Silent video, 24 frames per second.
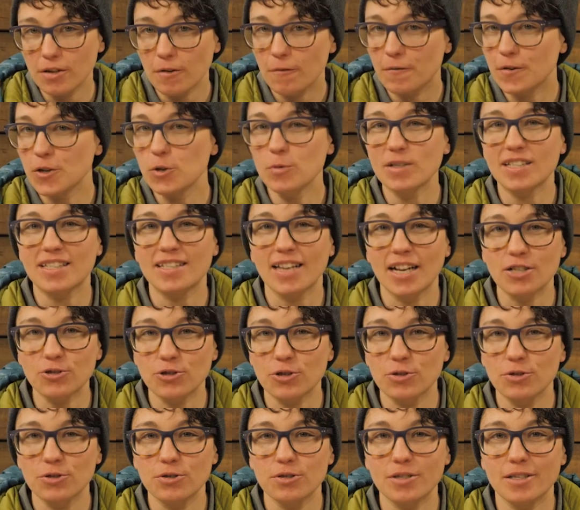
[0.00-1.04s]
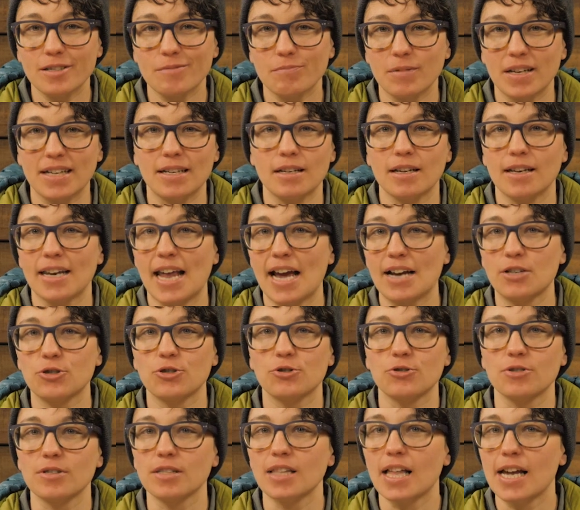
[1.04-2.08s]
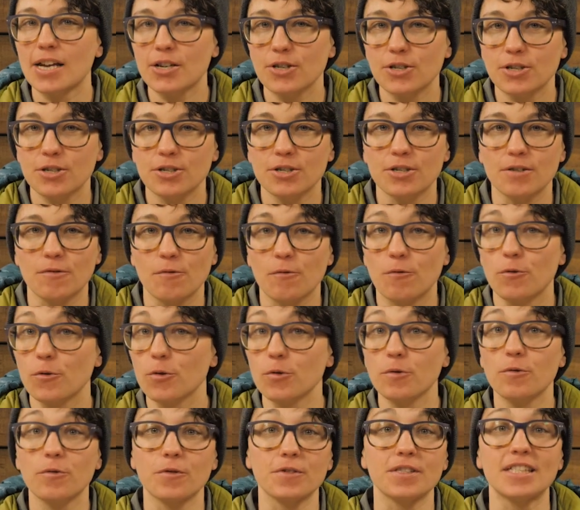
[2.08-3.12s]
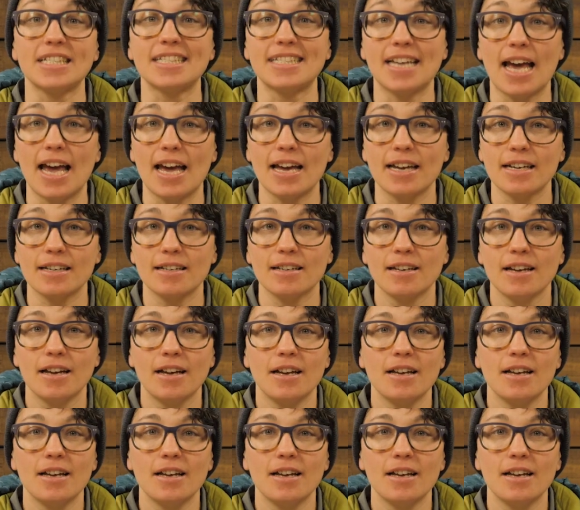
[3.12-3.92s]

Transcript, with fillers: a few essentials like an extra layer and food for the day.